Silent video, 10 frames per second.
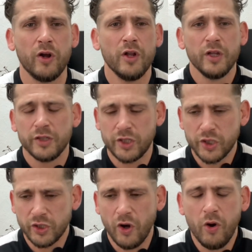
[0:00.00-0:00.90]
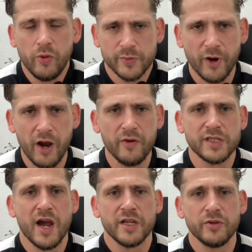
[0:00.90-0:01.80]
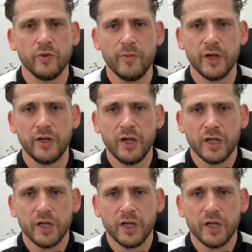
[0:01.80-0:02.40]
You should always prioritize your woman.